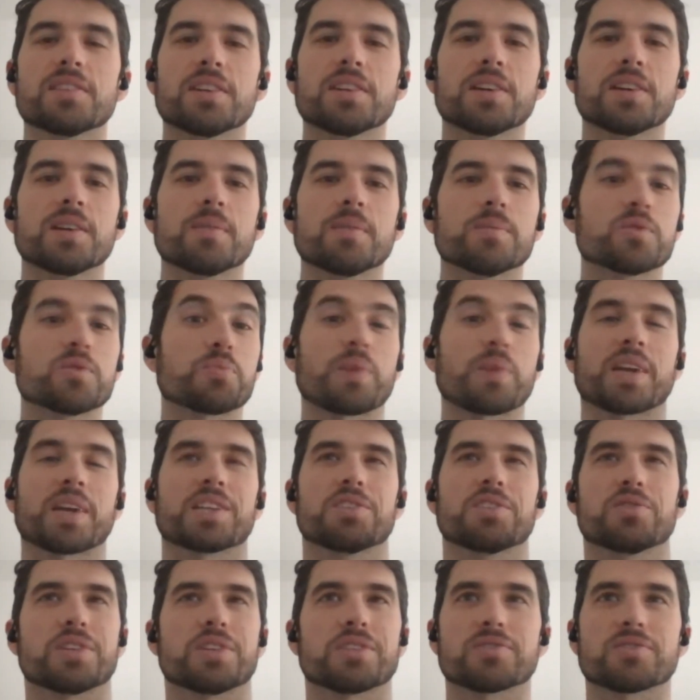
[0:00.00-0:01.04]
It was back in
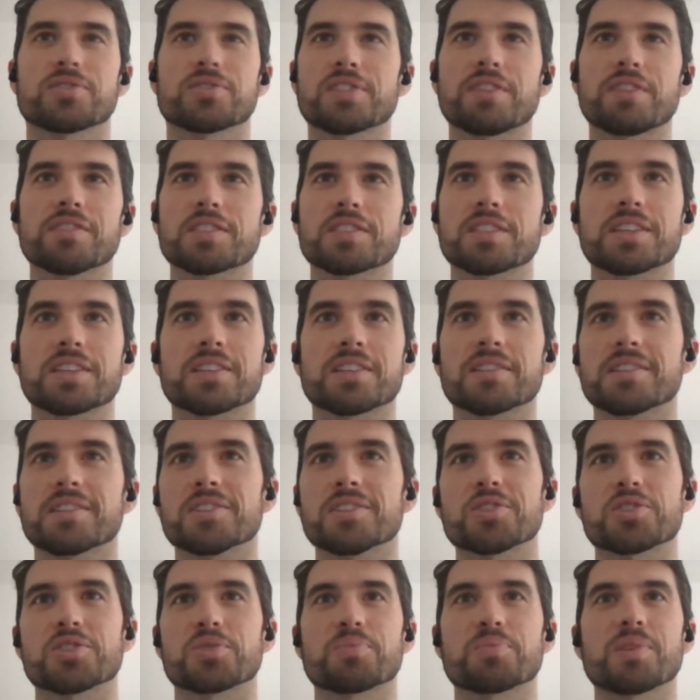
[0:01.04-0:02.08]
2017.
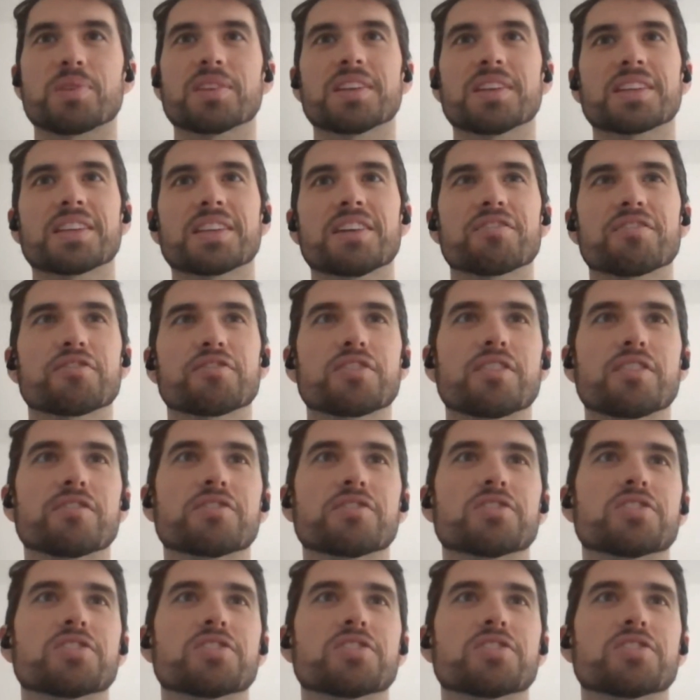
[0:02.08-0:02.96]
It's just been like that forever.